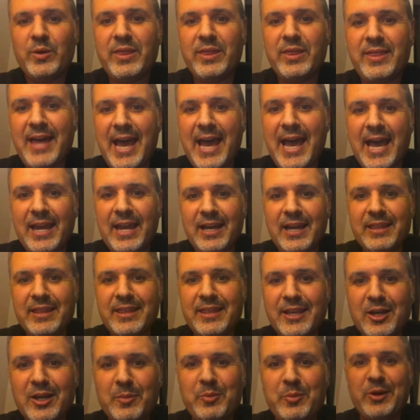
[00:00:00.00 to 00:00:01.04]
With that, I
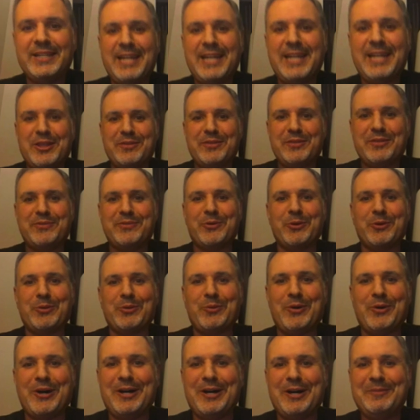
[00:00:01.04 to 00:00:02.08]
think I'll bring down the
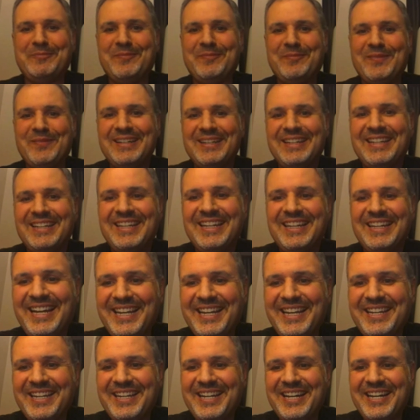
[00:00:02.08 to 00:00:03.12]
fourth wall.
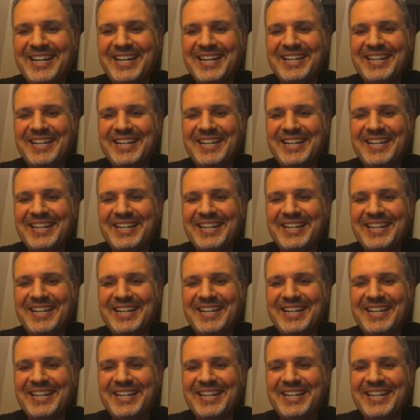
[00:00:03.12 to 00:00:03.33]
And